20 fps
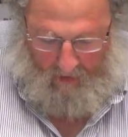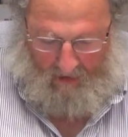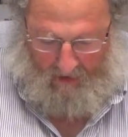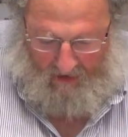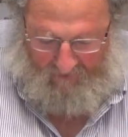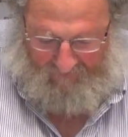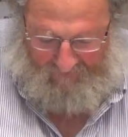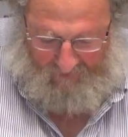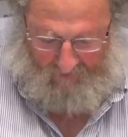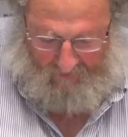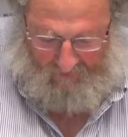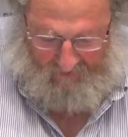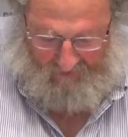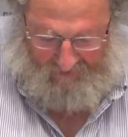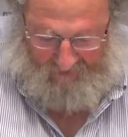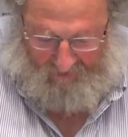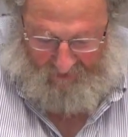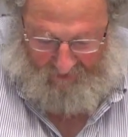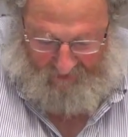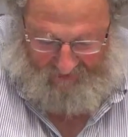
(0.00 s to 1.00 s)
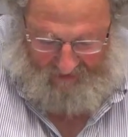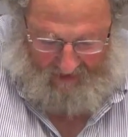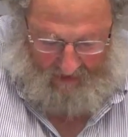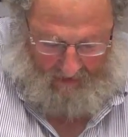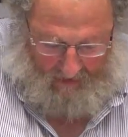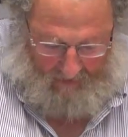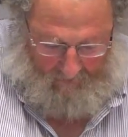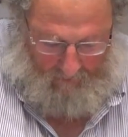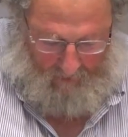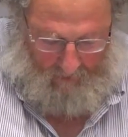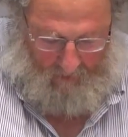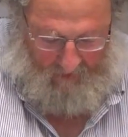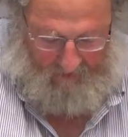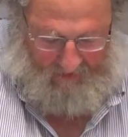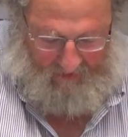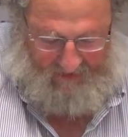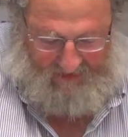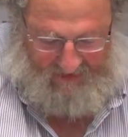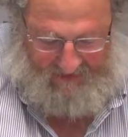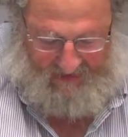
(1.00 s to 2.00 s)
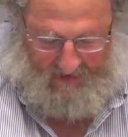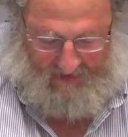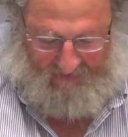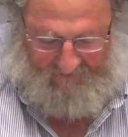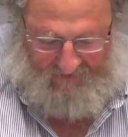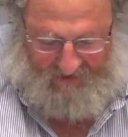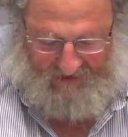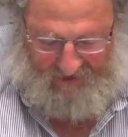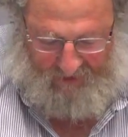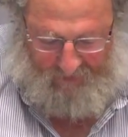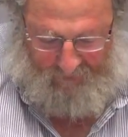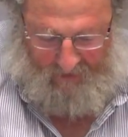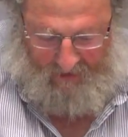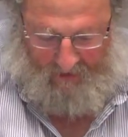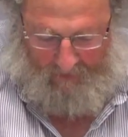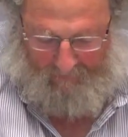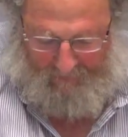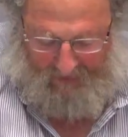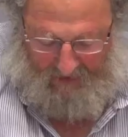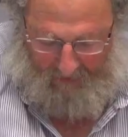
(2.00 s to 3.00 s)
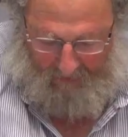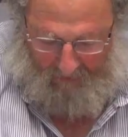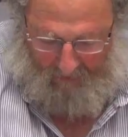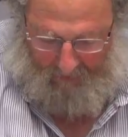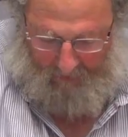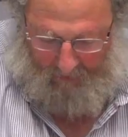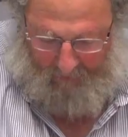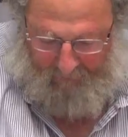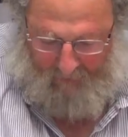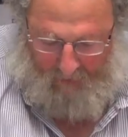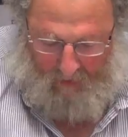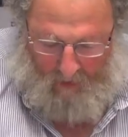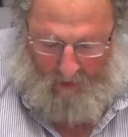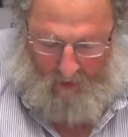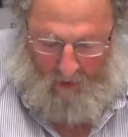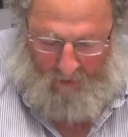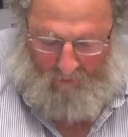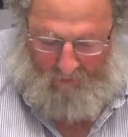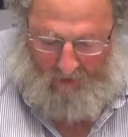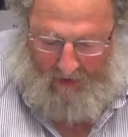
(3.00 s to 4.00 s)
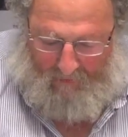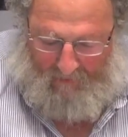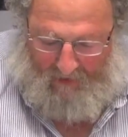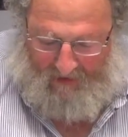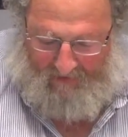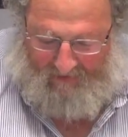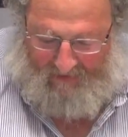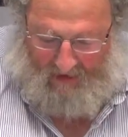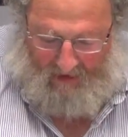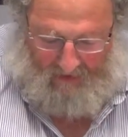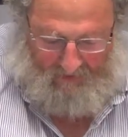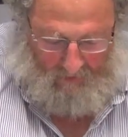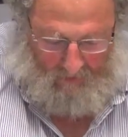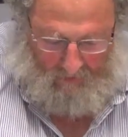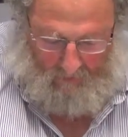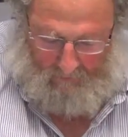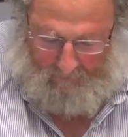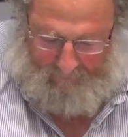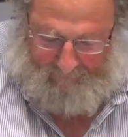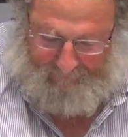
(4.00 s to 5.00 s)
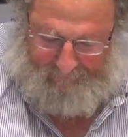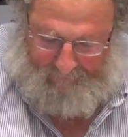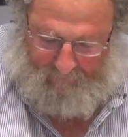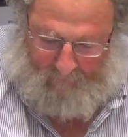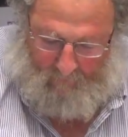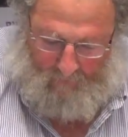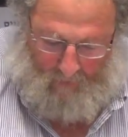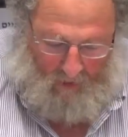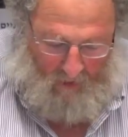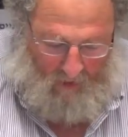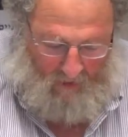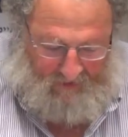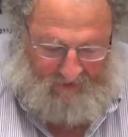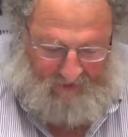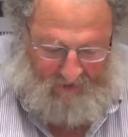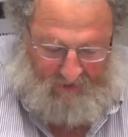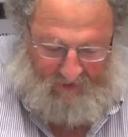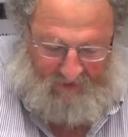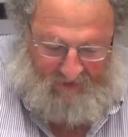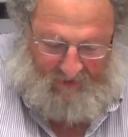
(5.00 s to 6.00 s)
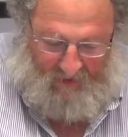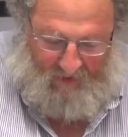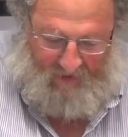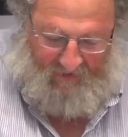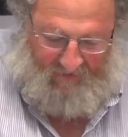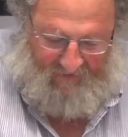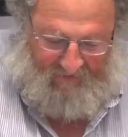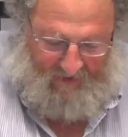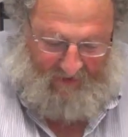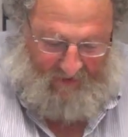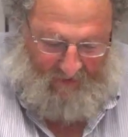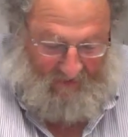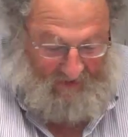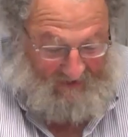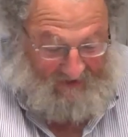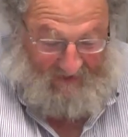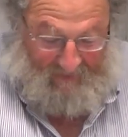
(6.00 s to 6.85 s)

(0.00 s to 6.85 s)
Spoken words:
After the third time that the same vision reappeared, Rabbi Daniel turned toward the figure and